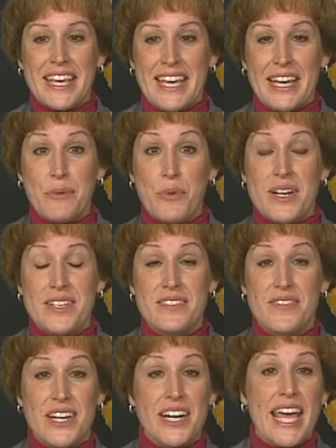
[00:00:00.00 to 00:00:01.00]
it
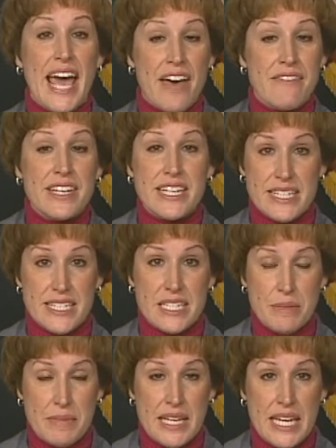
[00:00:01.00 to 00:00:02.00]
was very evident
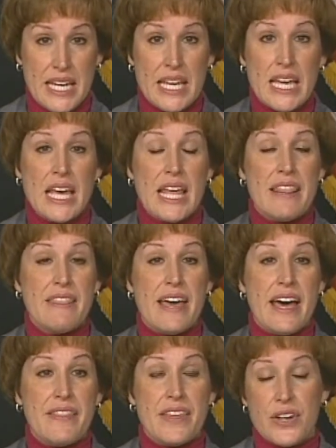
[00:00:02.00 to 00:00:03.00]
to me
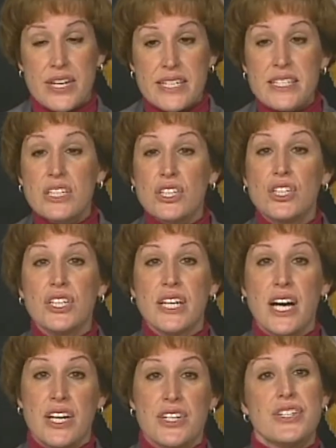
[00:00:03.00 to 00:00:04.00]
that there isn't
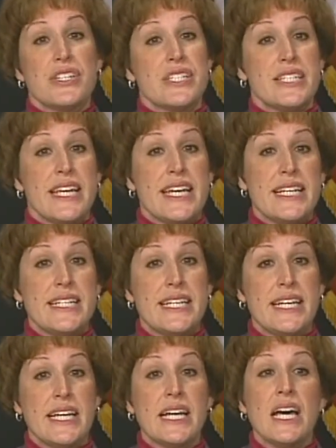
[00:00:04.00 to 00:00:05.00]
good
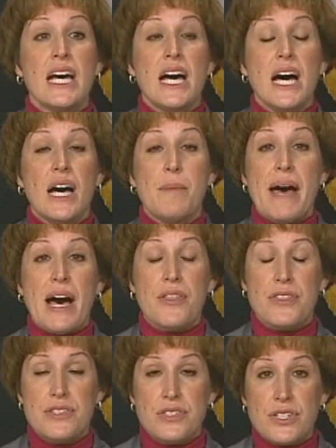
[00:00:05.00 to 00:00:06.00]
understanding
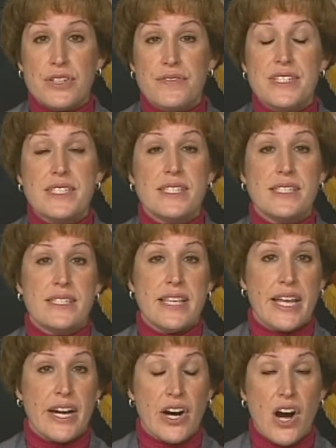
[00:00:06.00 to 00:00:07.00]
about the services
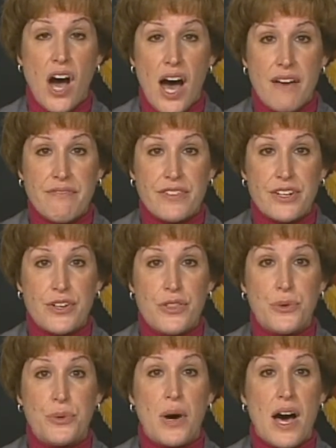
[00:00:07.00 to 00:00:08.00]
that are offered
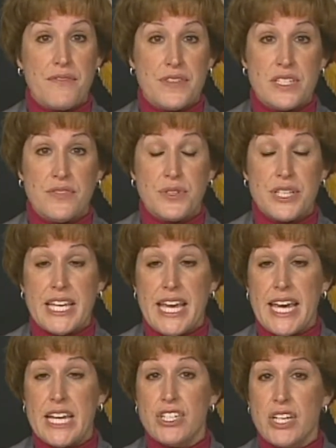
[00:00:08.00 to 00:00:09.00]
through Office for the
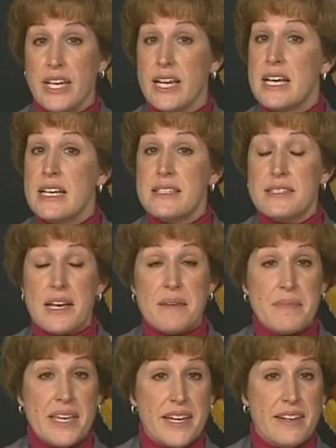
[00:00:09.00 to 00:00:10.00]
Aging.
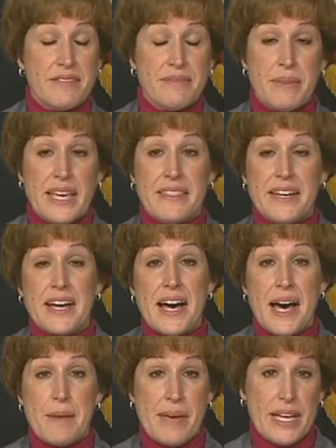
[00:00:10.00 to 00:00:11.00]
Some have made the
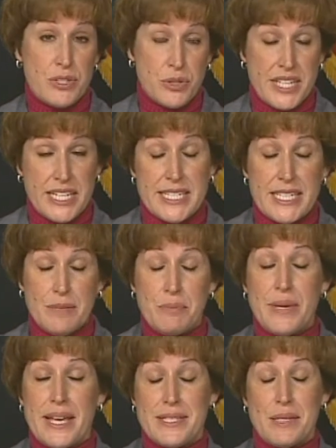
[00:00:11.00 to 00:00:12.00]
comment, or they
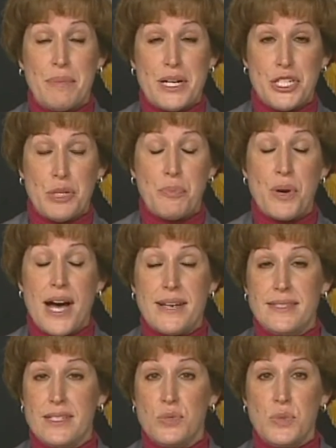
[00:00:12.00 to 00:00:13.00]
did as the budget
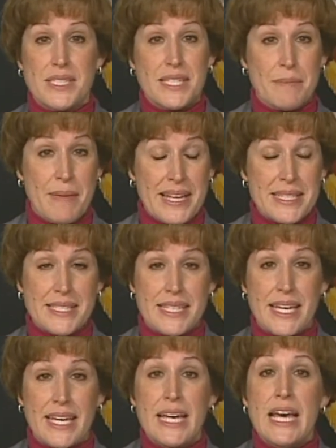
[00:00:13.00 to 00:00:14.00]
process was
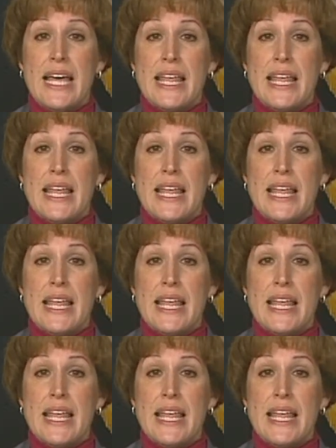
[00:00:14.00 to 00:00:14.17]
commencing,